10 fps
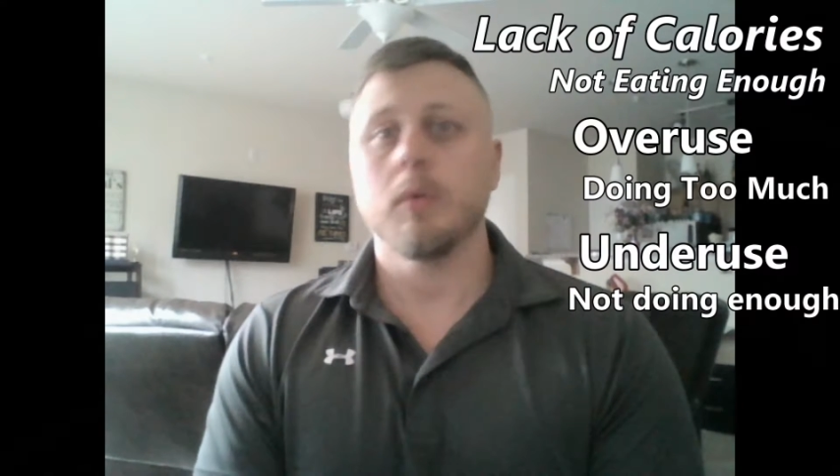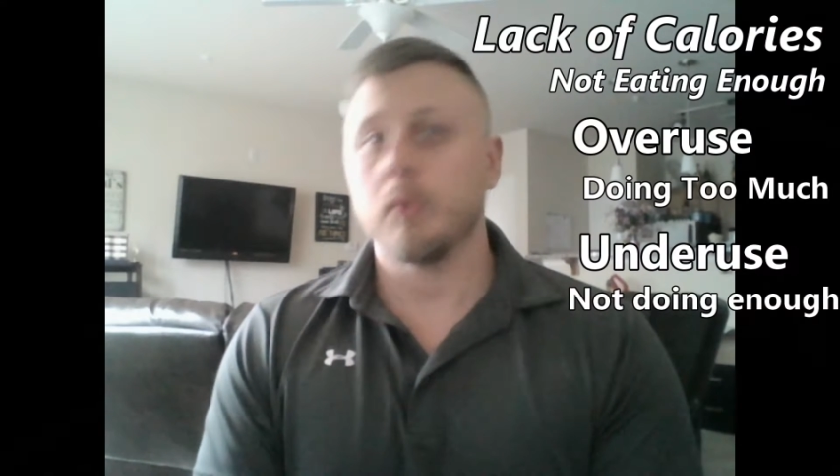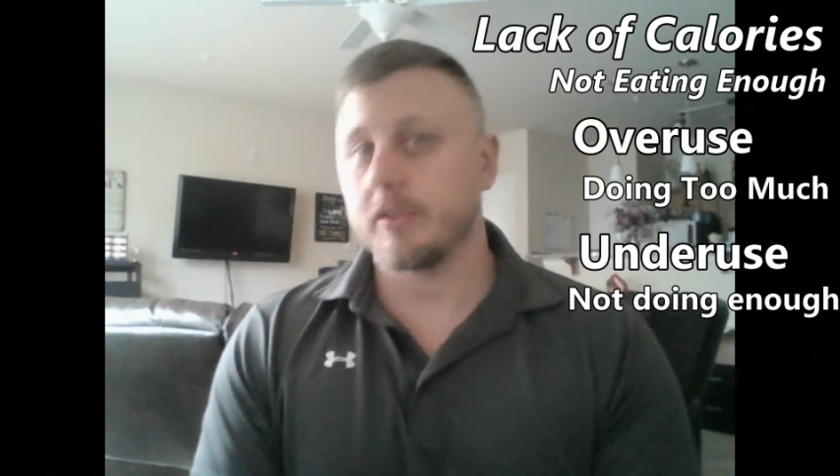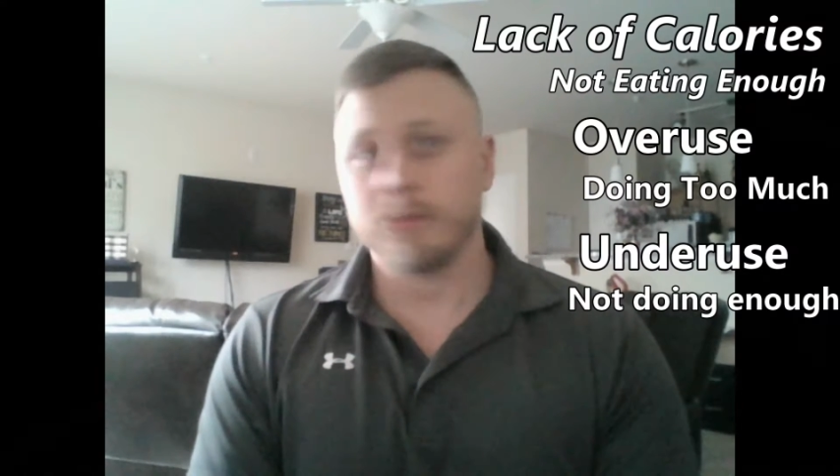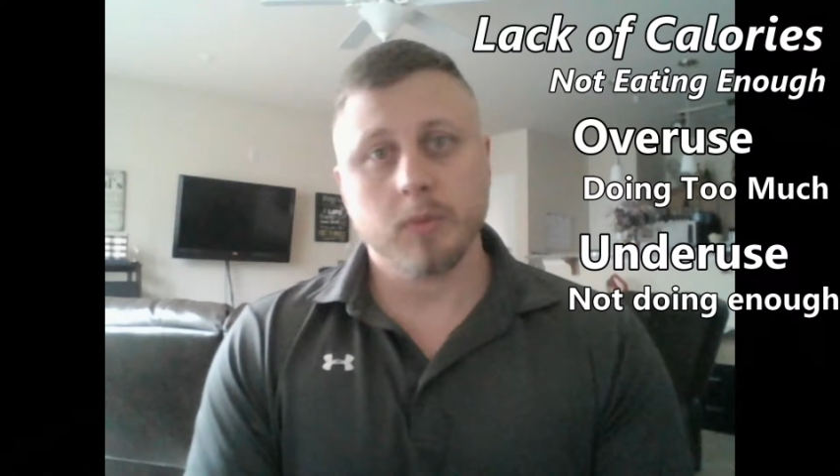
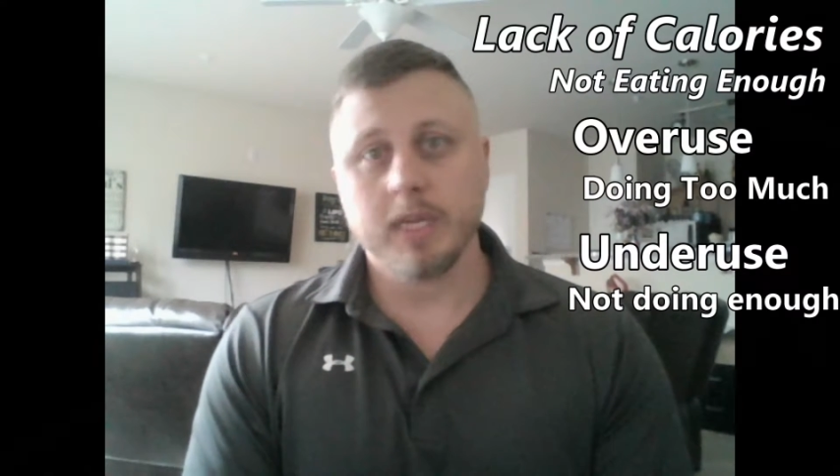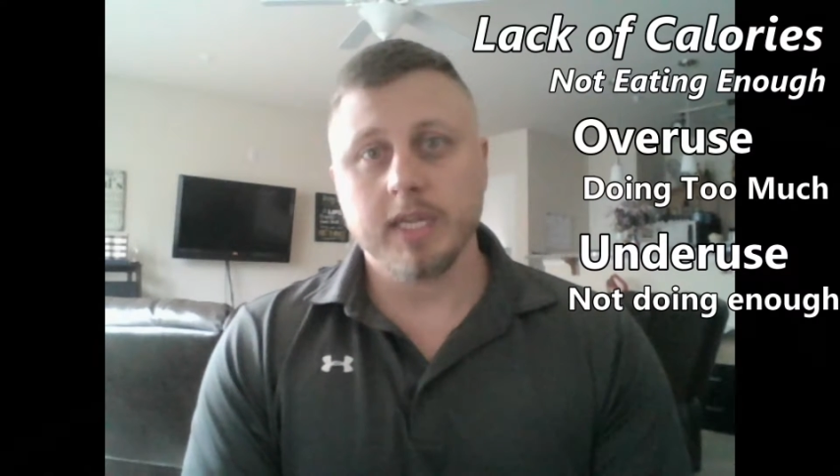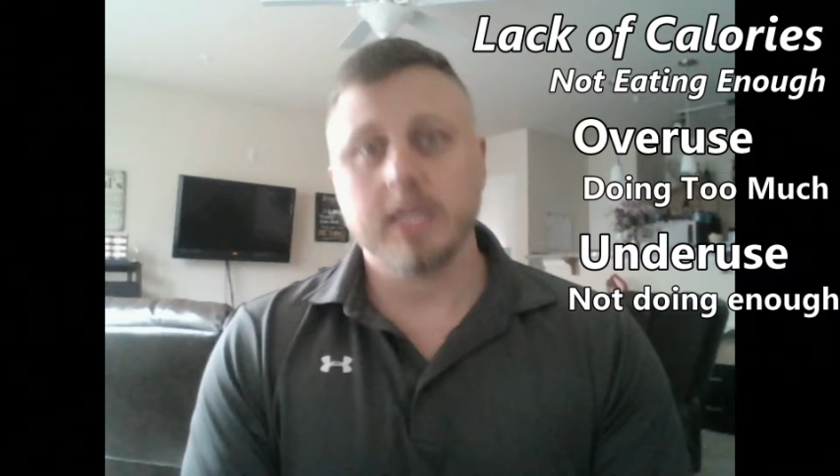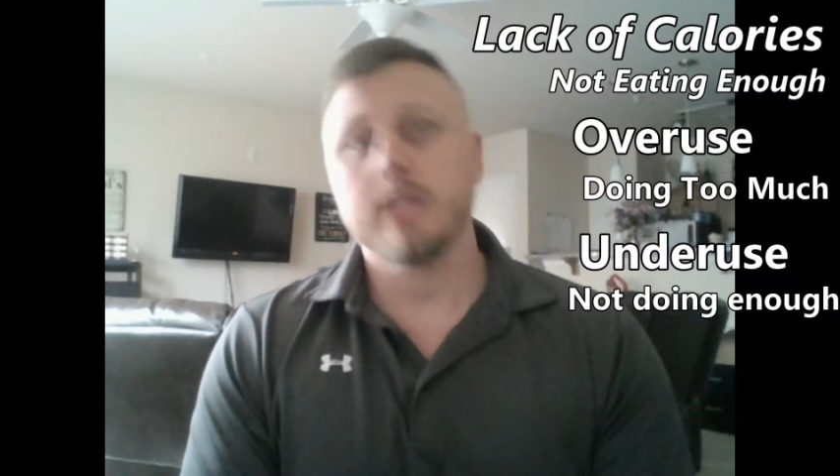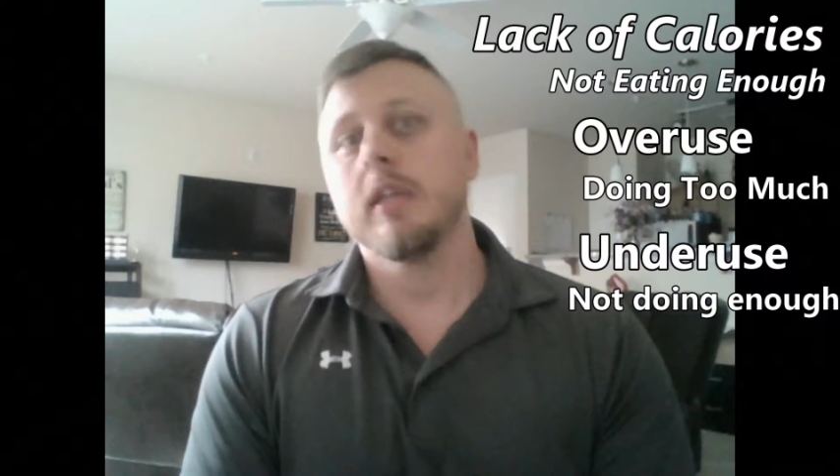once a
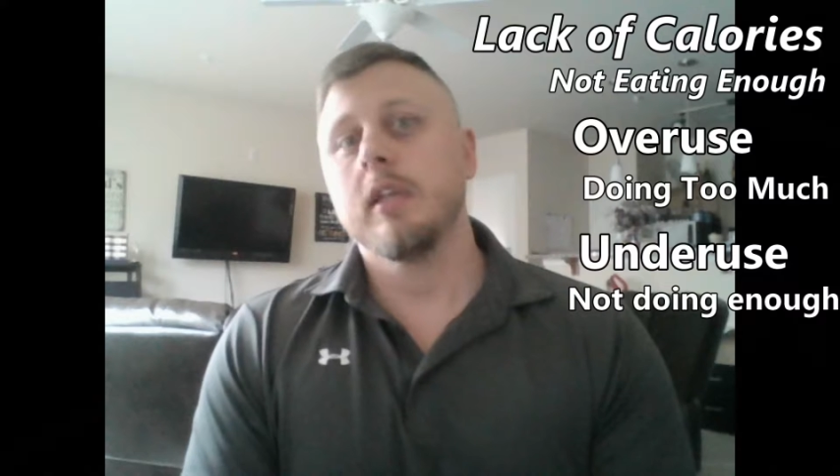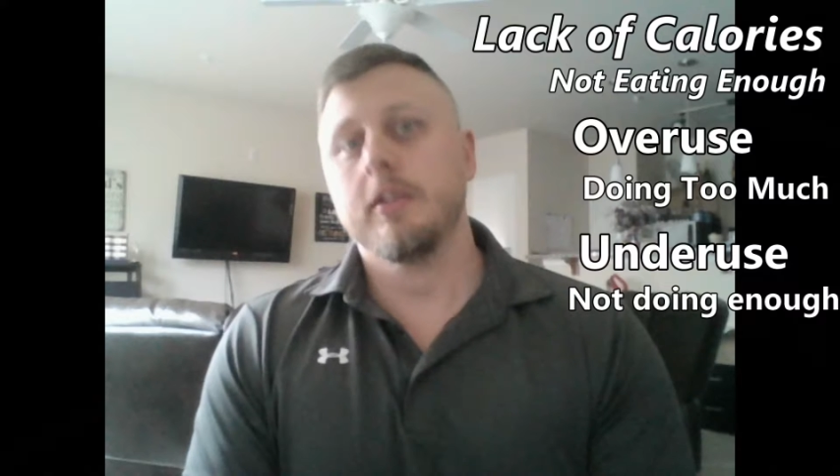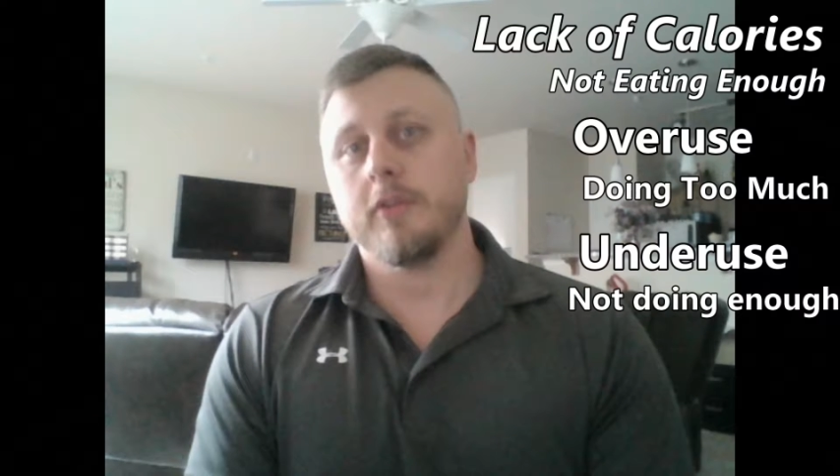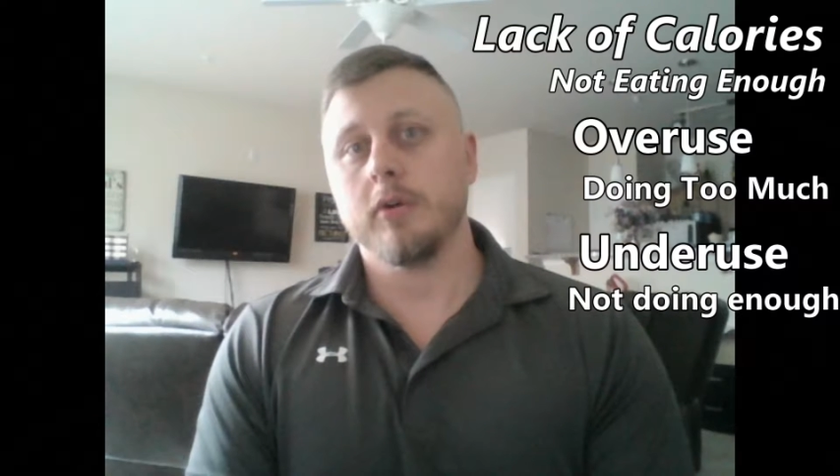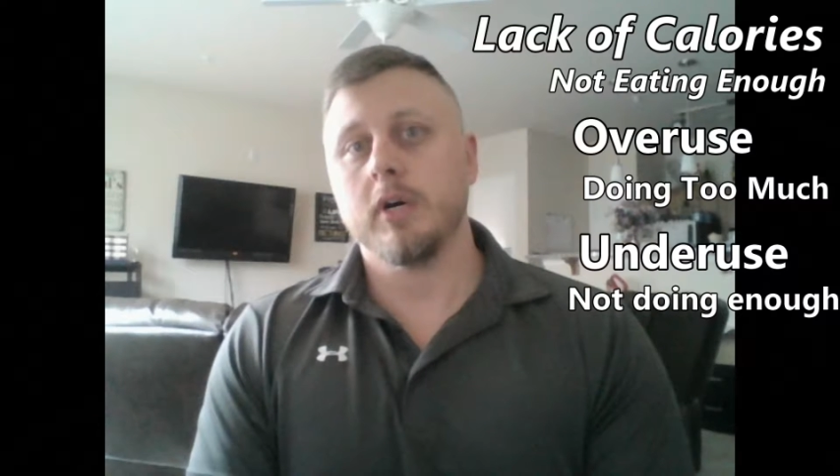week
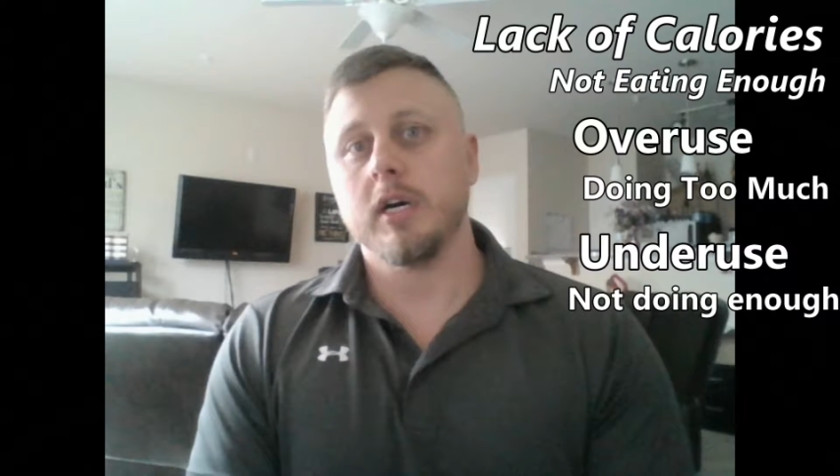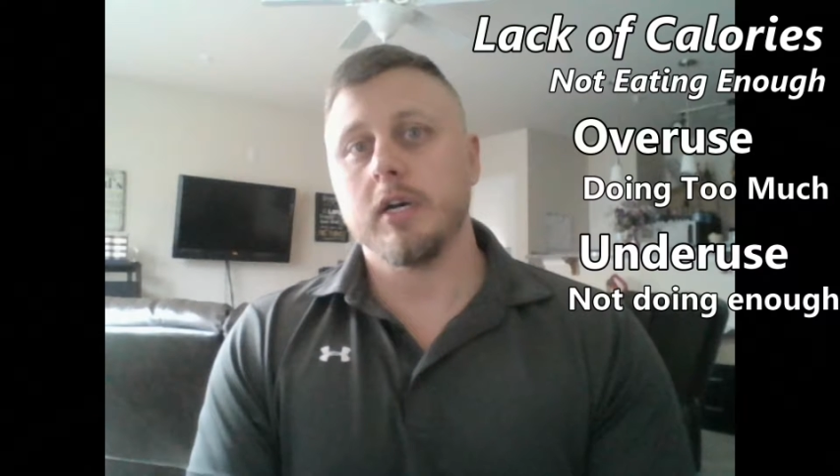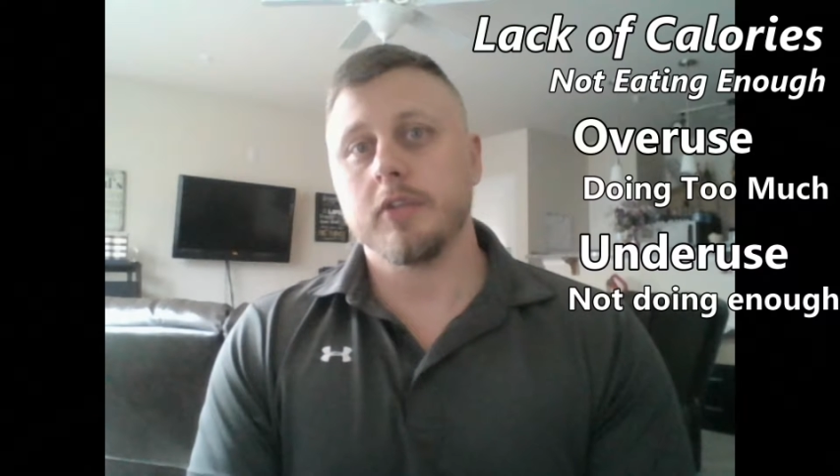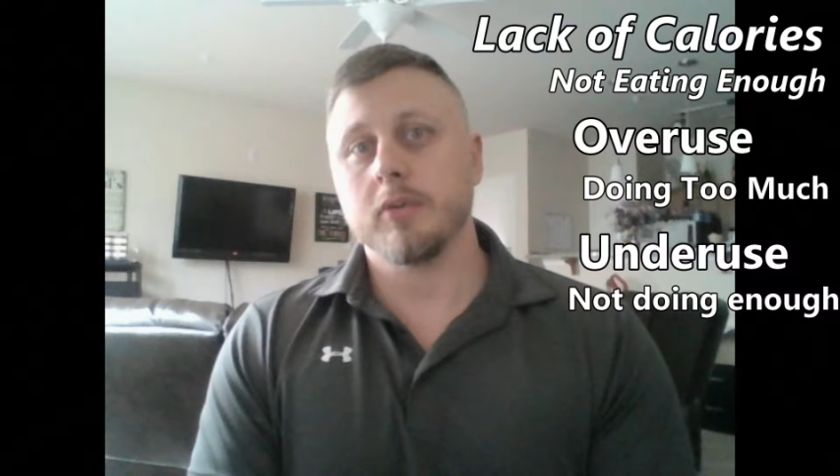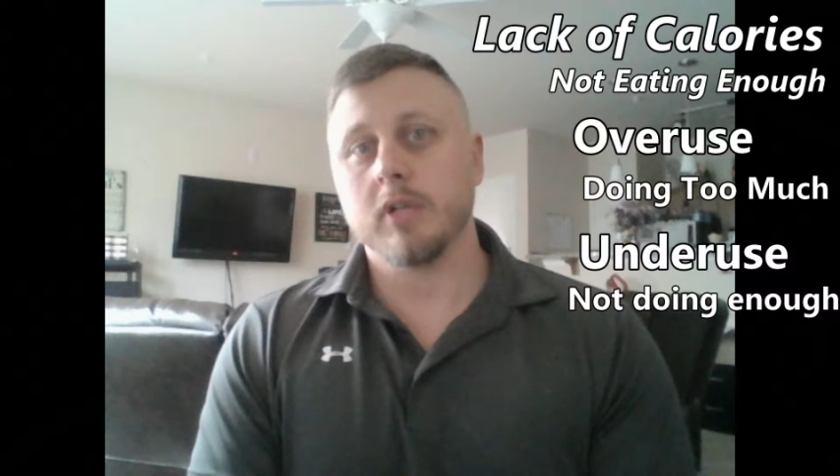to
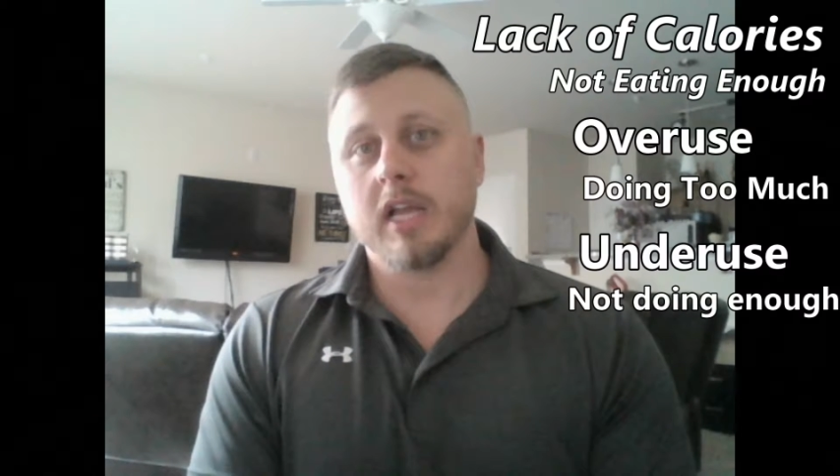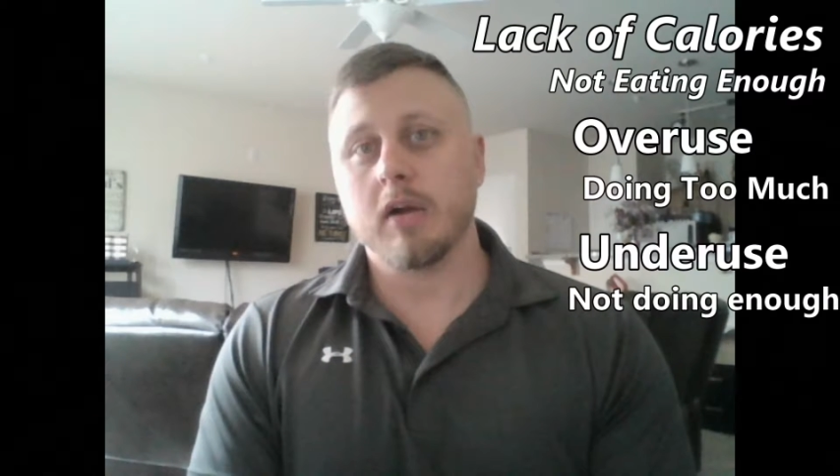allow